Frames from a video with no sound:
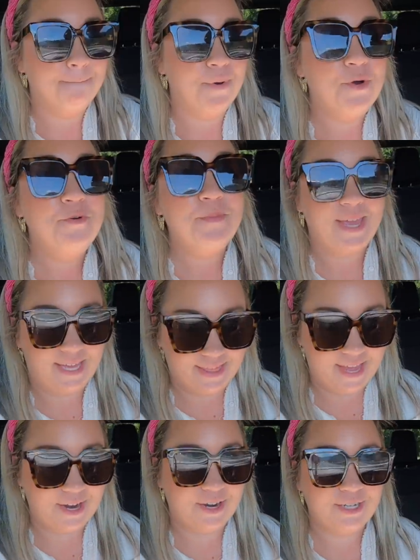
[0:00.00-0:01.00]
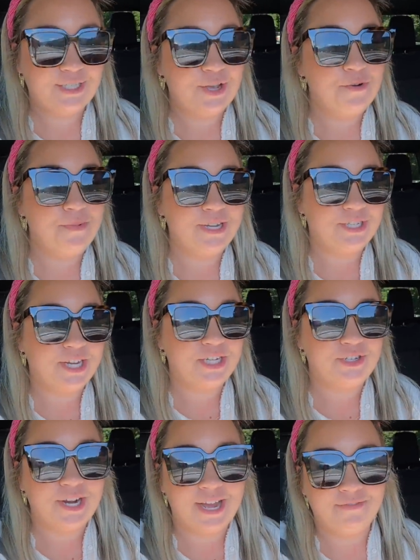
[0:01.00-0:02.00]
booming there. So much
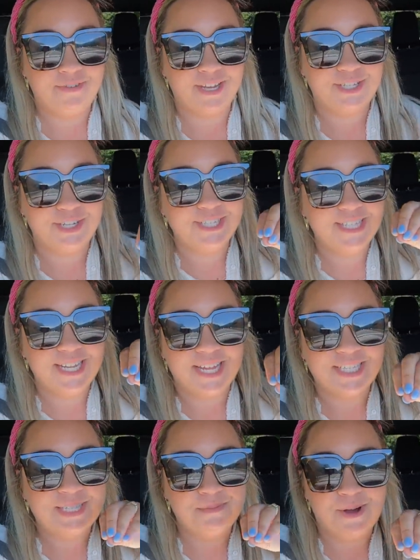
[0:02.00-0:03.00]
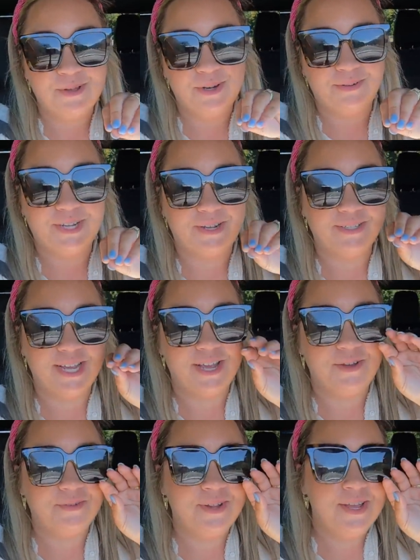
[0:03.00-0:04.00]
like traffic just in that small little
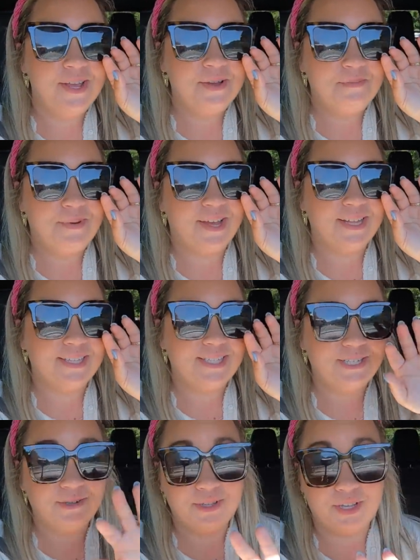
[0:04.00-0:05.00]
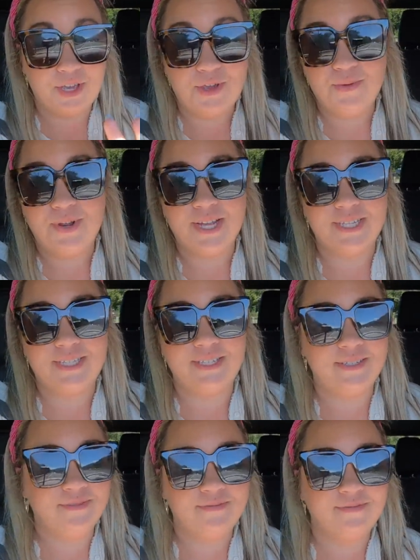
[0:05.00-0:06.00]
downtown, but still the
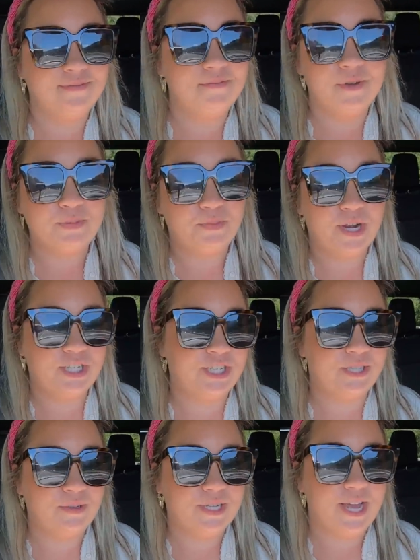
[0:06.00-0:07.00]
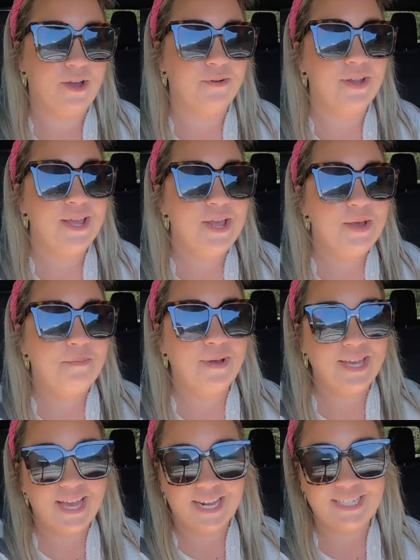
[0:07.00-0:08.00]
cutest, most precious little town.
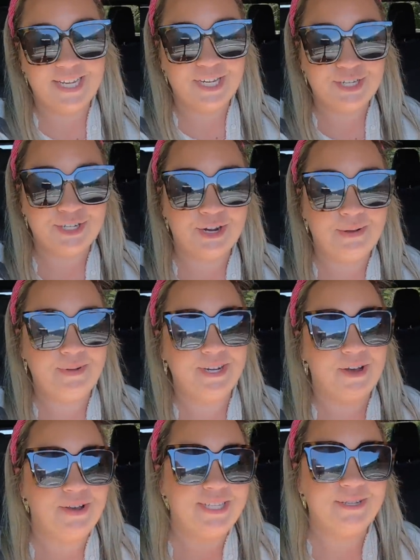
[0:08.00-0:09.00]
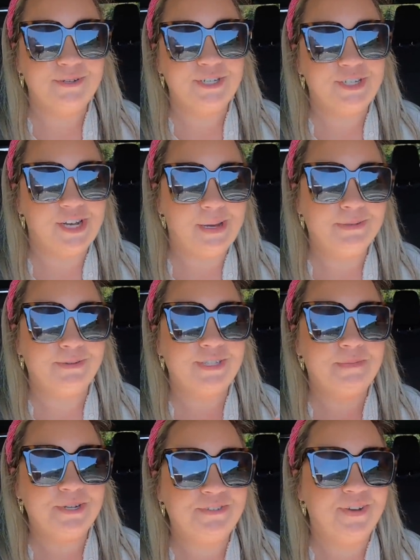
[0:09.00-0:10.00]
Bunky got a t-shirt. We went to all these little shops. It
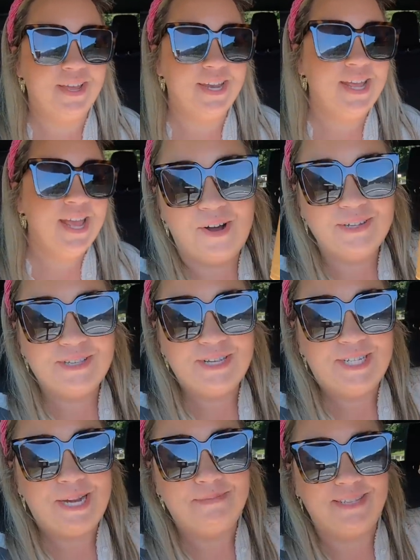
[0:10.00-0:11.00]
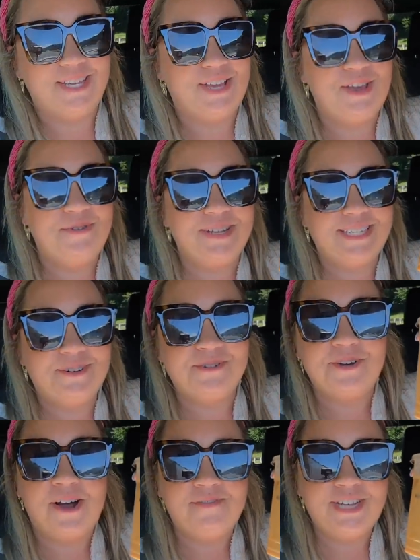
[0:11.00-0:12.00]
was so much fun. Also stopped at the cutest
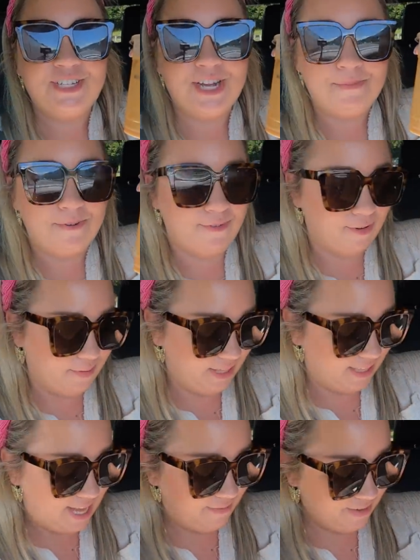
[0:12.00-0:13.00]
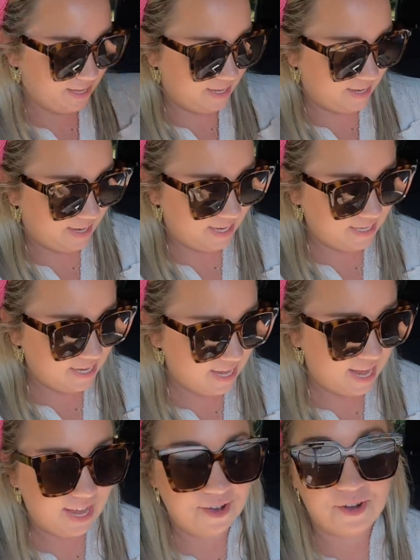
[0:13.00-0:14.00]
little coffee shop before we left and got
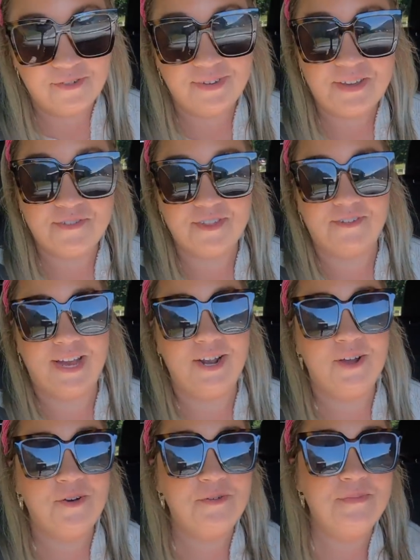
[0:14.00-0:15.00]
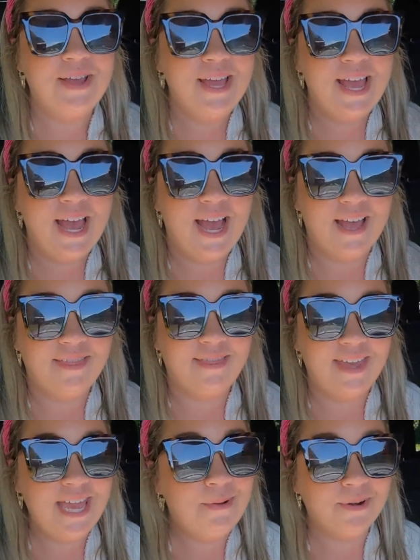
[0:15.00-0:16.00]
a coffee for the ride home. I
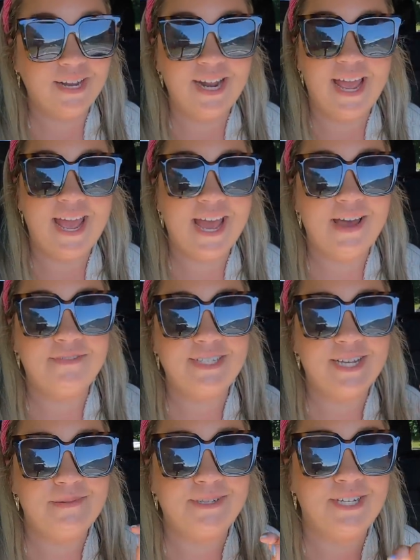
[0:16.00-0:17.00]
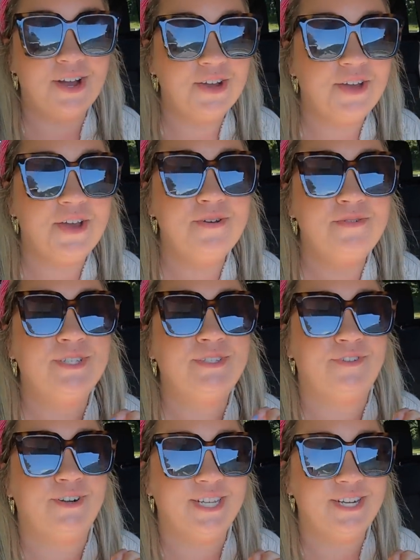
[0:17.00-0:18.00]
think we're gonna have some
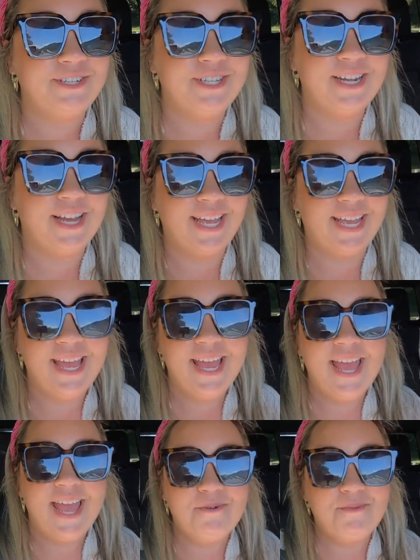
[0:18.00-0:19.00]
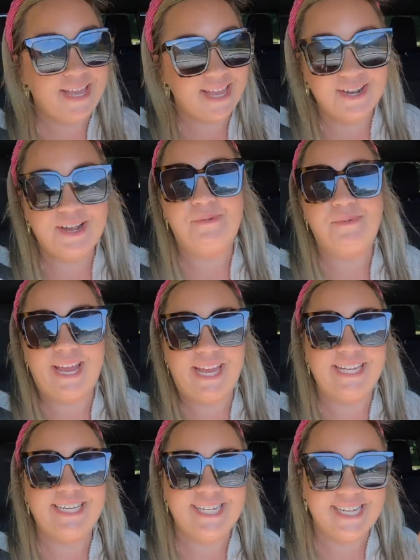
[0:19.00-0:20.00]
tacos for dinner tonight, and we cannot
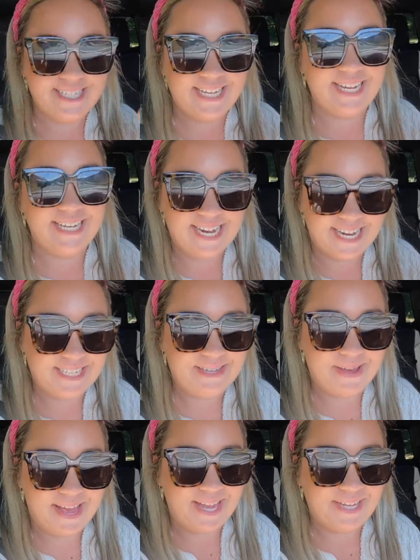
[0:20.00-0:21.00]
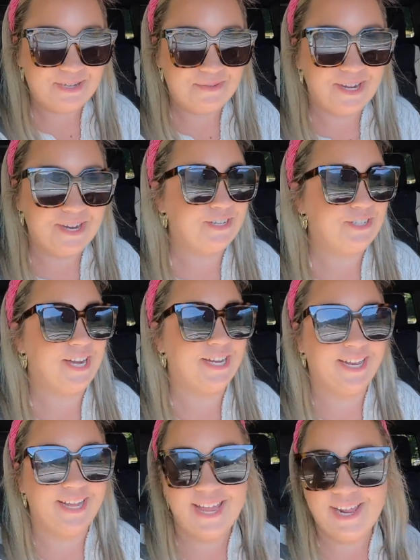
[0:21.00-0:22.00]
wait to see Daisy May. So we are
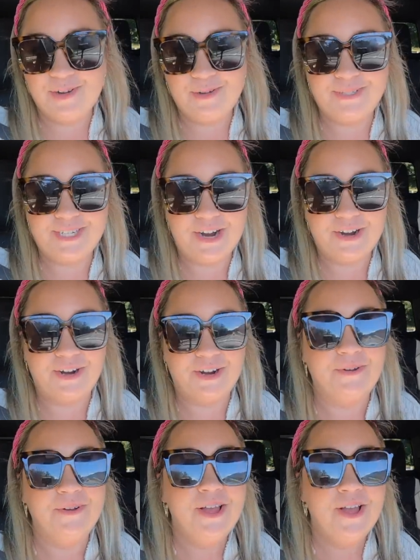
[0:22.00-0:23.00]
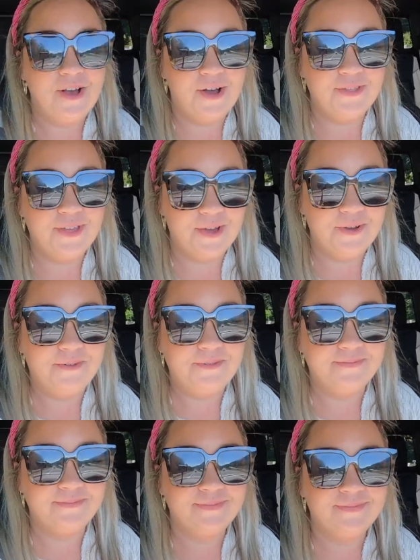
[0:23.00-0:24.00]
trying to head home to our girl. Although
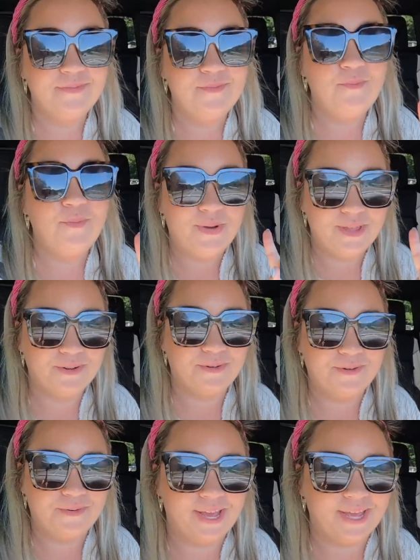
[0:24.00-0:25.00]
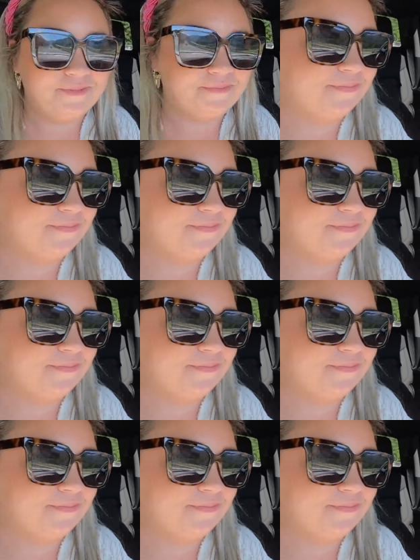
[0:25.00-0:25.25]
we went the wrong way.